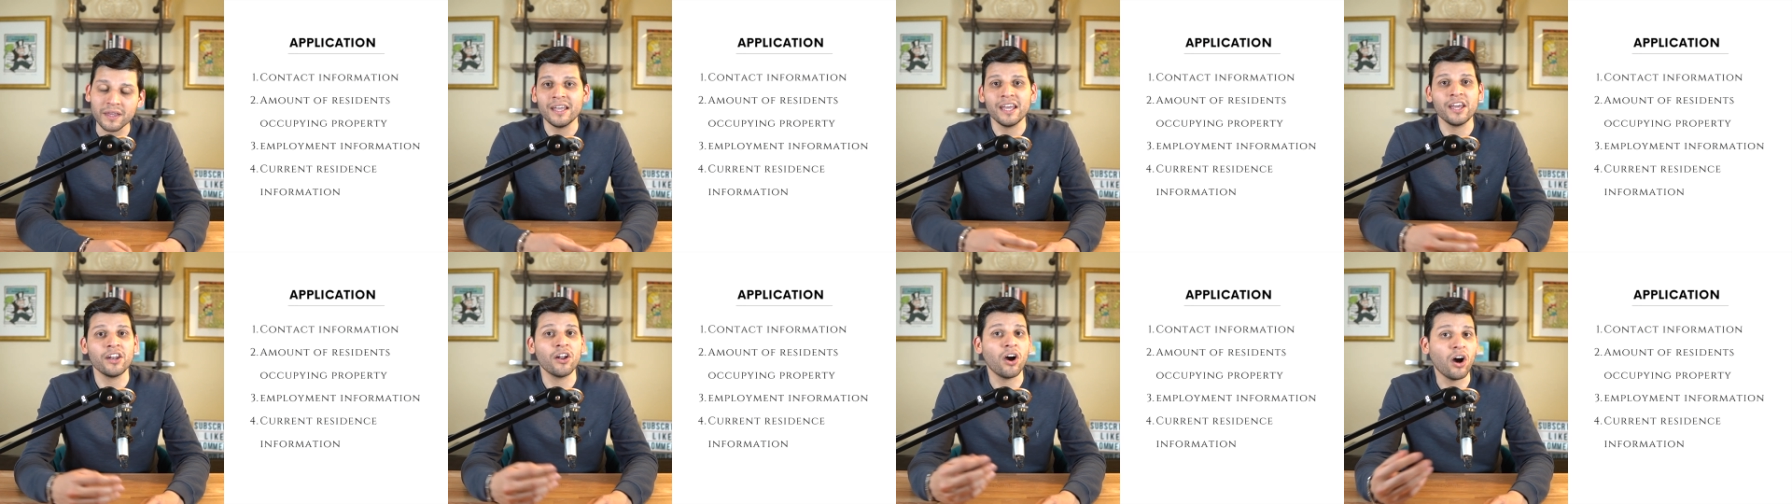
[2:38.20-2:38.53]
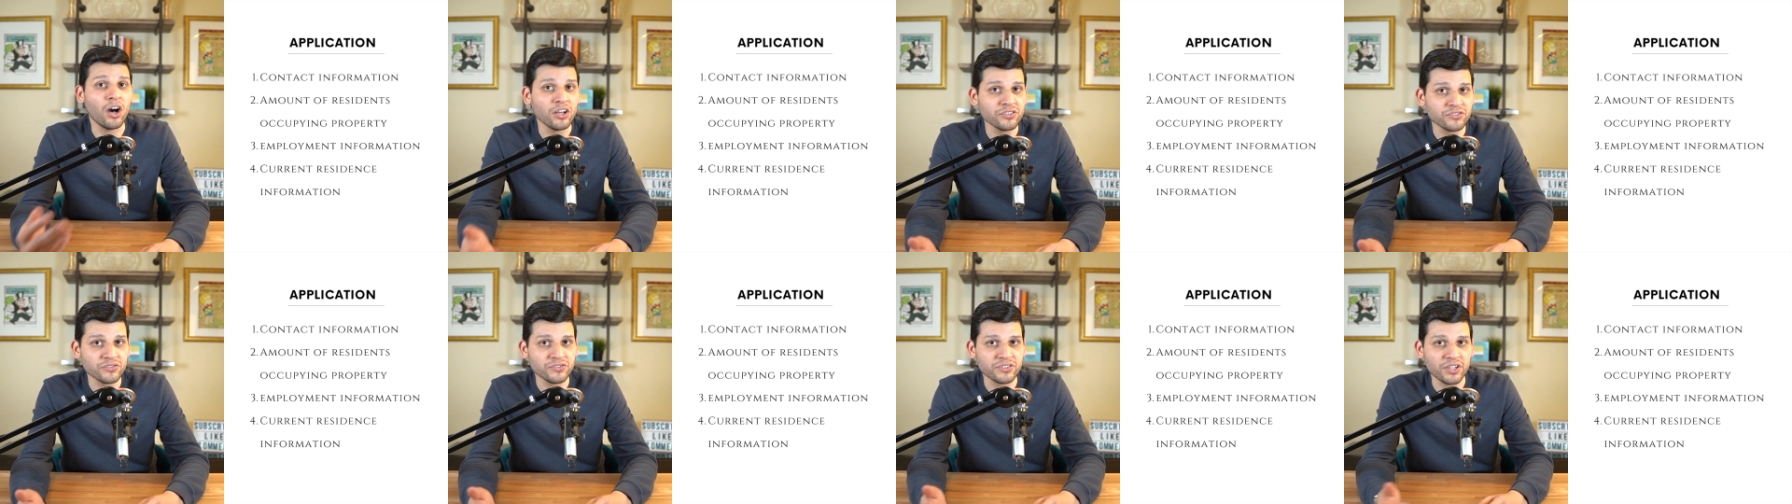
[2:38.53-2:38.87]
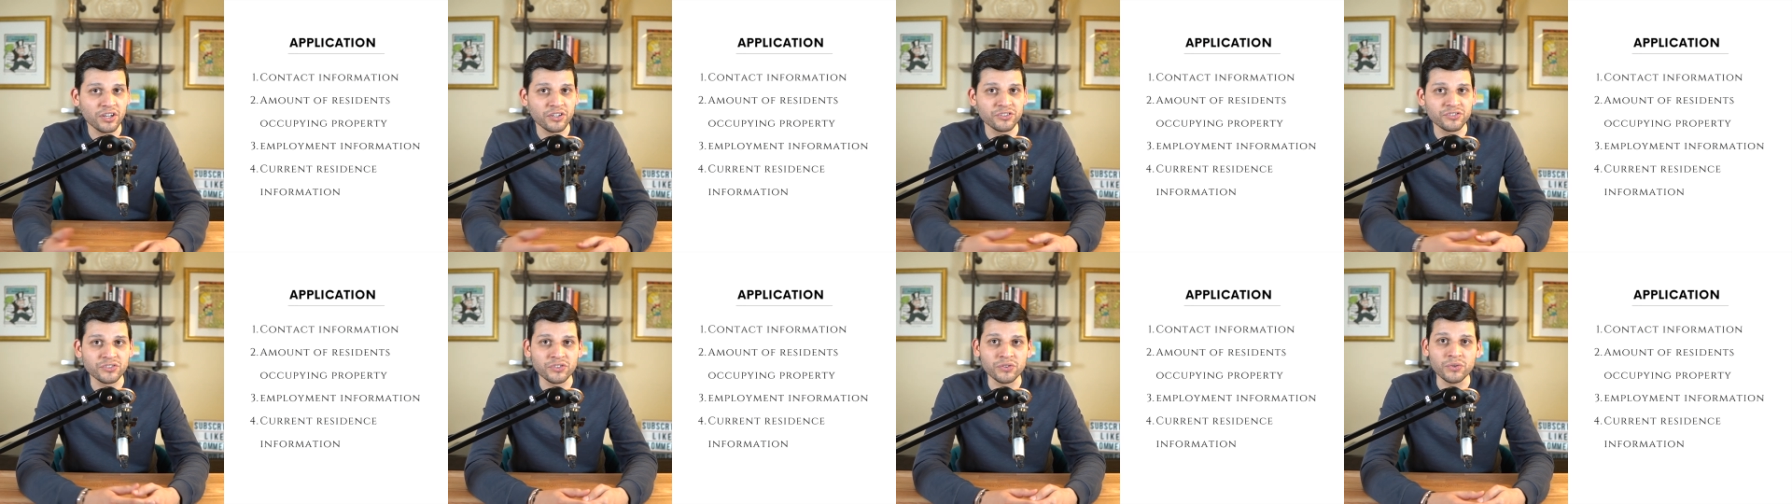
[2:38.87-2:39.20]
It also
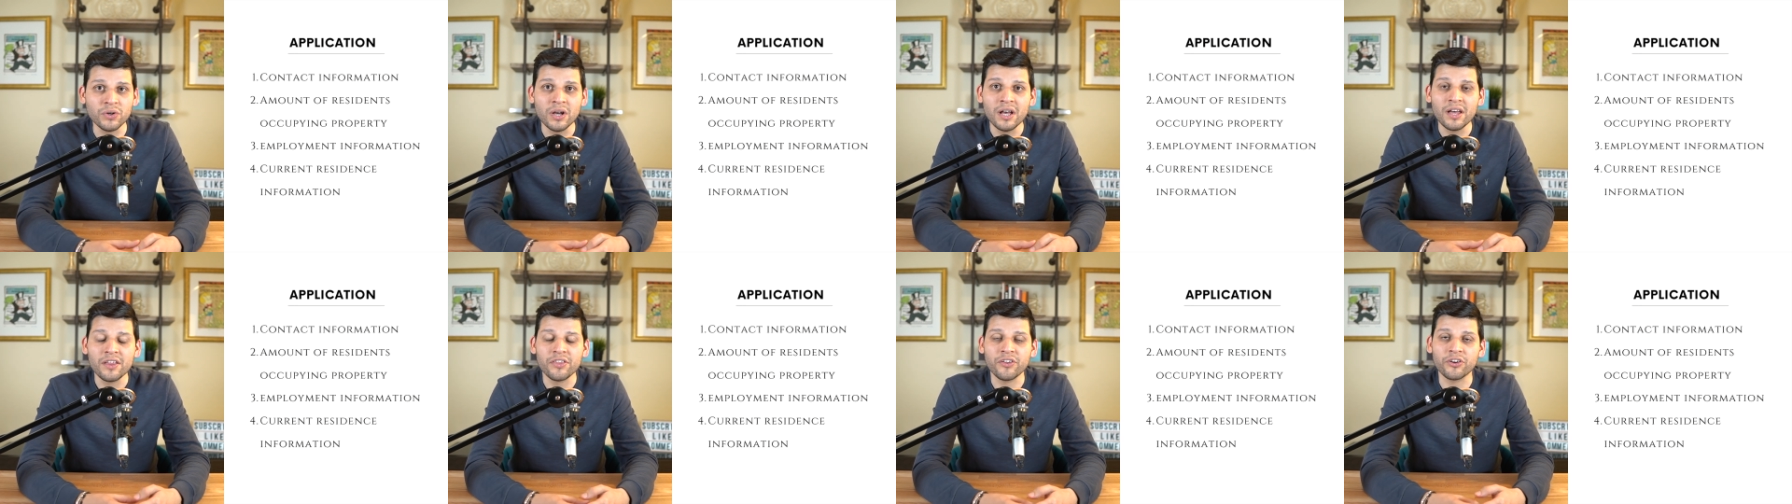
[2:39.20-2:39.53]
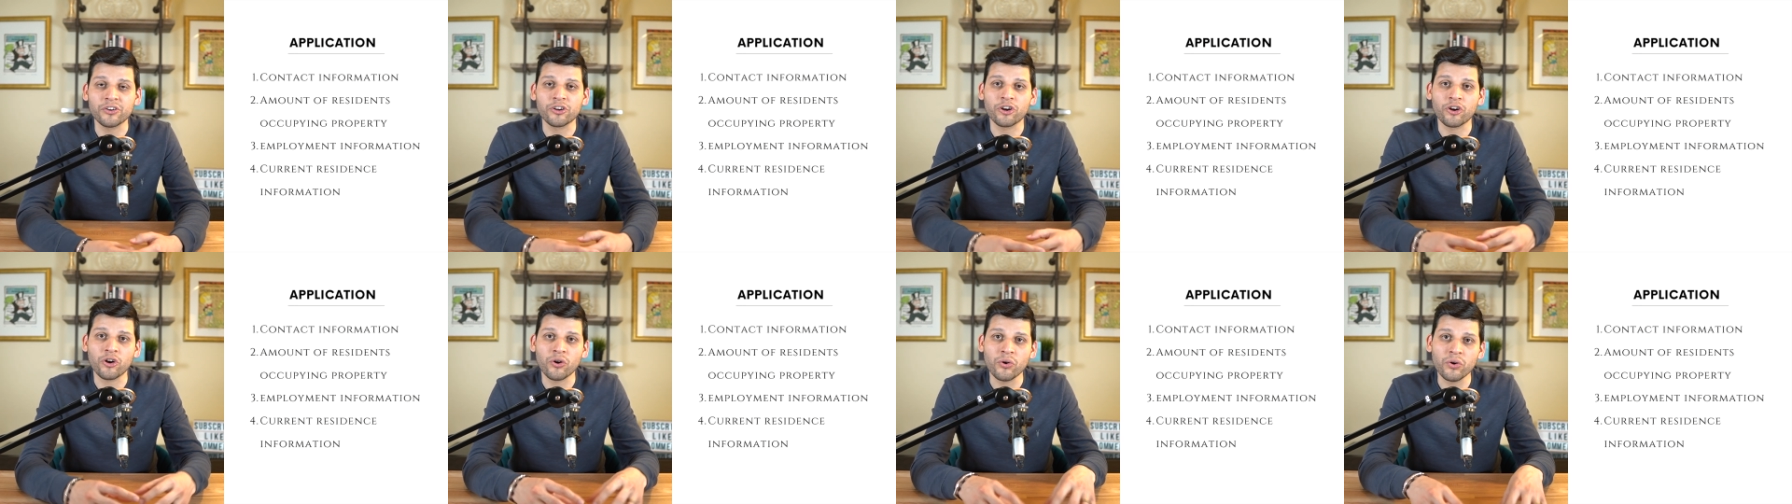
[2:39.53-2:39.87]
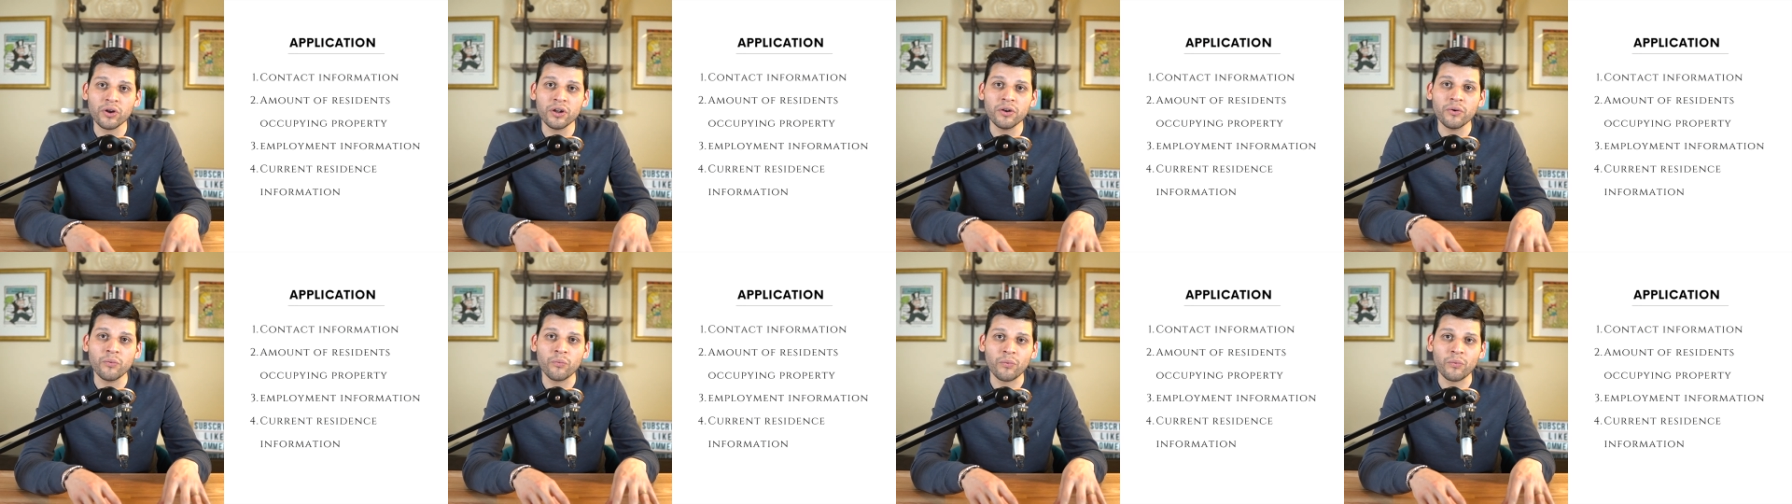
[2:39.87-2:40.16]
tells you their current